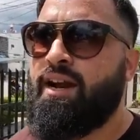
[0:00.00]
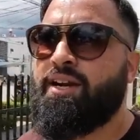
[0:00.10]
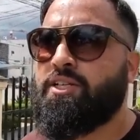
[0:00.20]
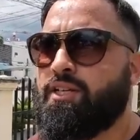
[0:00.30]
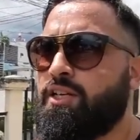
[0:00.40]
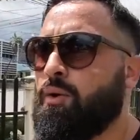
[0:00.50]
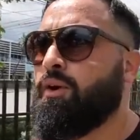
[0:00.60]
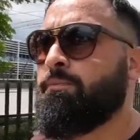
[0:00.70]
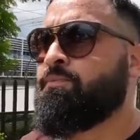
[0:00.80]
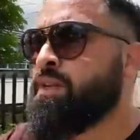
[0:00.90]
Actually, you know
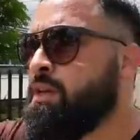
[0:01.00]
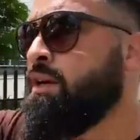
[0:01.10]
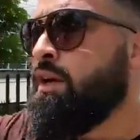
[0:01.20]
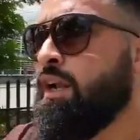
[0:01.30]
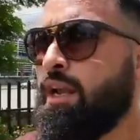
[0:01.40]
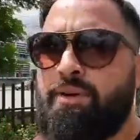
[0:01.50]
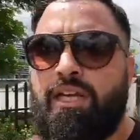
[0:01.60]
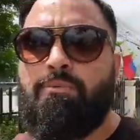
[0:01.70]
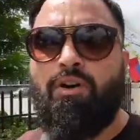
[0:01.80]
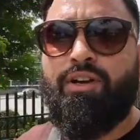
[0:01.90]
what? Let me
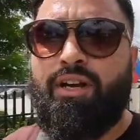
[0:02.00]
come over